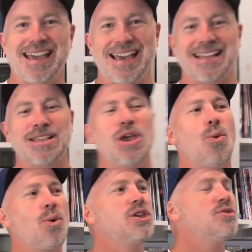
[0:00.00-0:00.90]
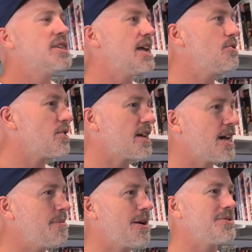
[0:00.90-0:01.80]
Right, yeah. Louis. When you say you're going to
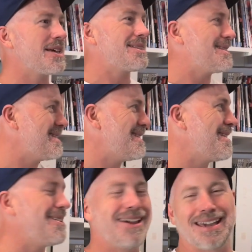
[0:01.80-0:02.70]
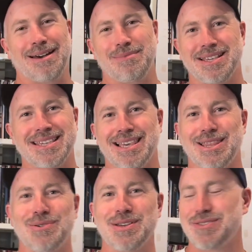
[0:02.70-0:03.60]
come here, I was like, you ain't coming to St.
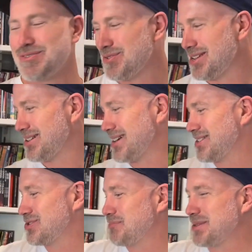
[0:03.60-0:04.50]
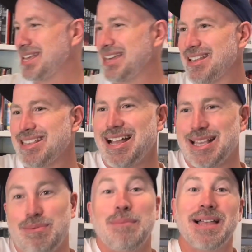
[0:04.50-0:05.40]
Louis. For what kind of trip is that? That's nuts.
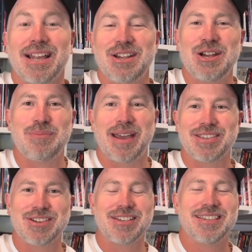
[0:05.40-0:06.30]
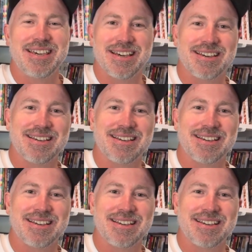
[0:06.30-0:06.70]
But I'm glad you're here, man. It's good to see you.